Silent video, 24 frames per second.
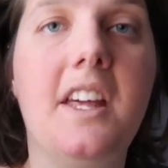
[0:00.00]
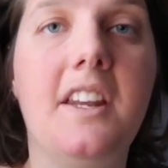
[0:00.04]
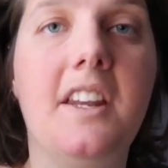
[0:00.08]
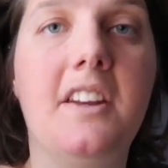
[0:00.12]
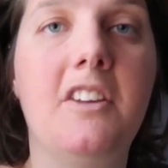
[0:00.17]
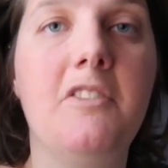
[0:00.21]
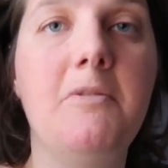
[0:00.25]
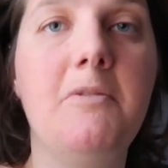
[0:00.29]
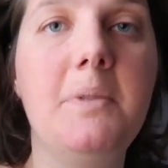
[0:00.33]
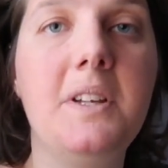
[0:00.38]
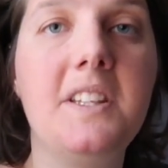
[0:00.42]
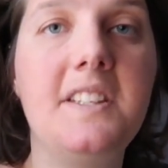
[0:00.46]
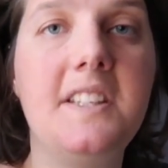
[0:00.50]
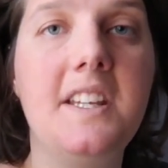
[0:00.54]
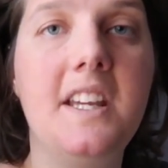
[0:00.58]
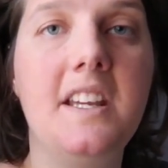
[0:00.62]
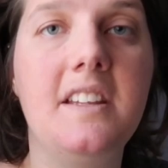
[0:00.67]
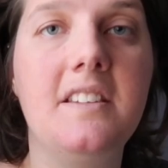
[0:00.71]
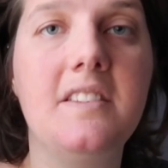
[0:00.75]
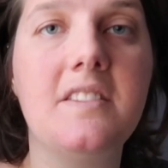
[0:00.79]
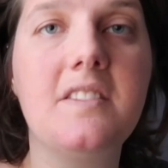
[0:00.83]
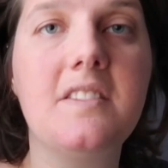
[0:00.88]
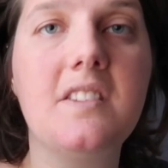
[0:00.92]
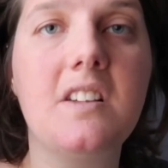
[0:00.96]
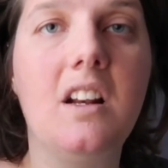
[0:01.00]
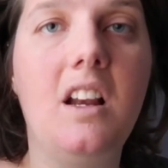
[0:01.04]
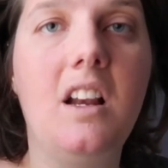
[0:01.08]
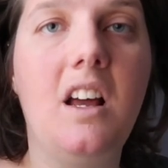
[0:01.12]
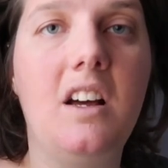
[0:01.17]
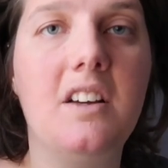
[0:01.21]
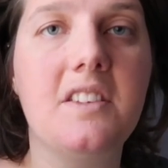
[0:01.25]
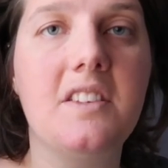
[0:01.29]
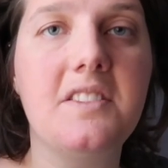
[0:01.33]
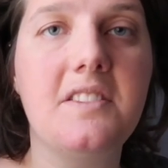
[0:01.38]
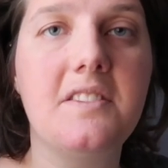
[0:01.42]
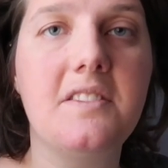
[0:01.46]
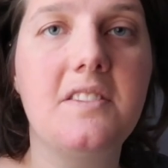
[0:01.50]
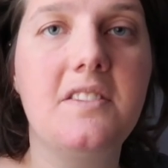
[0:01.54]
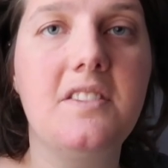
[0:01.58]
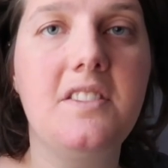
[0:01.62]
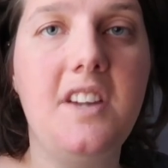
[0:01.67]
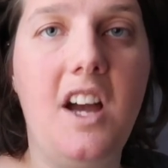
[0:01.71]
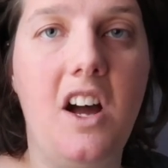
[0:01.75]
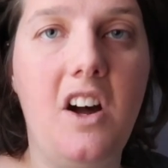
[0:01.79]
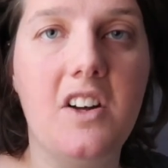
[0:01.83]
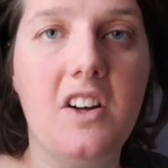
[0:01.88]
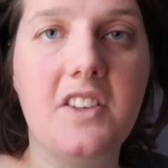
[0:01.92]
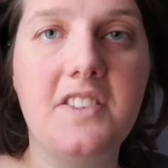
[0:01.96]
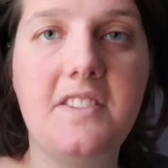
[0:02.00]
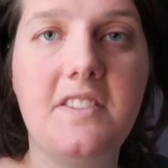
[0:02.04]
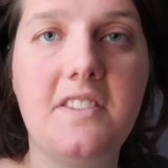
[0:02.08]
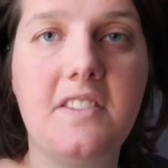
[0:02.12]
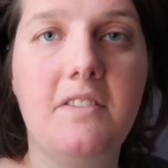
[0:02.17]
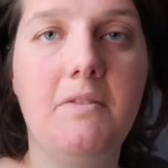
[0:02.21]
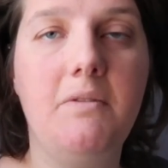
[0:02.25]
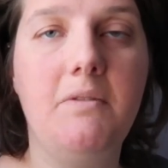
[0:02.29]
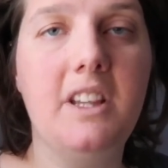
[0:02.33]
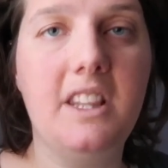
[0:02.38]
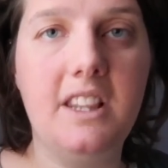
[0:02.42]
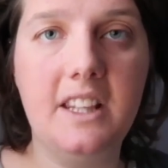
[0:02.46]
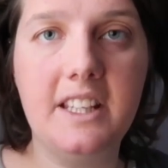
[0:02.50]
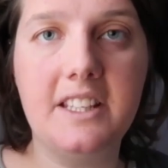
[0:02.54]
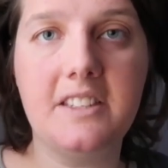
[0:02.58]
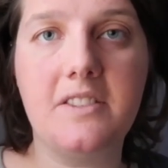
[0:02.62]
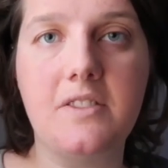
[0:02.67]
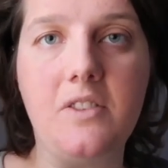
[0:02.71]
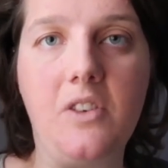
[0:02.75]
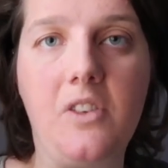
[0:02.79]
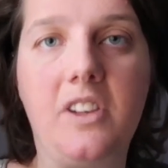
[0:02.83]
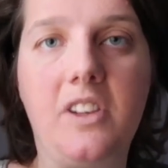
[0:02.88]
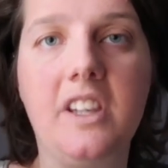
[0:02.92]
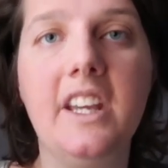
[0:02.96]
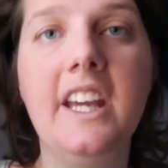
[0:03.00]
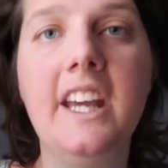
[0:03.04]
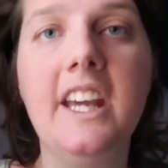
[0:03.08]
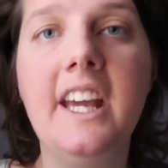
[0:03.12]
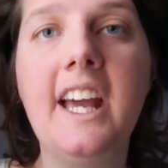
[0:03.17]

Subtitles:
and I've put it into glass jars with lids on,